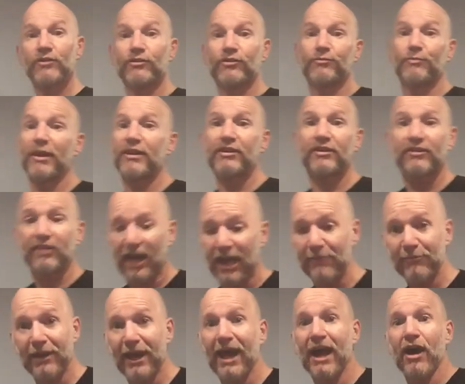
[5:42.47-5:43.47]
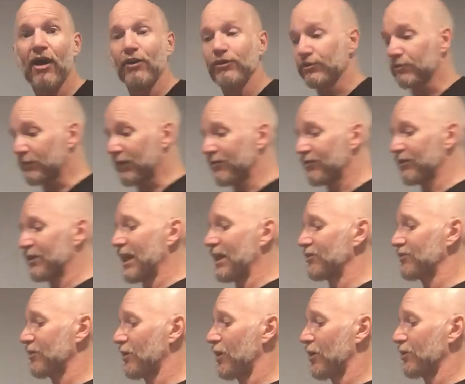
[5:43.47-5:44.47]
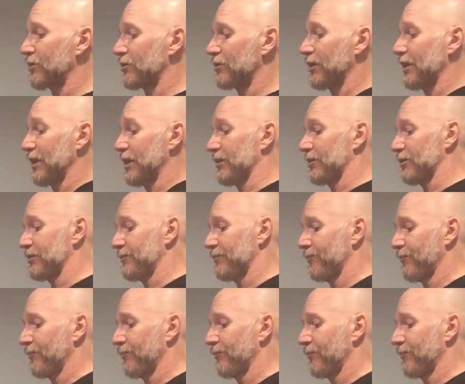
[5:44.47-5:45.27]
Spend the time now. Your rifle lasts longer later.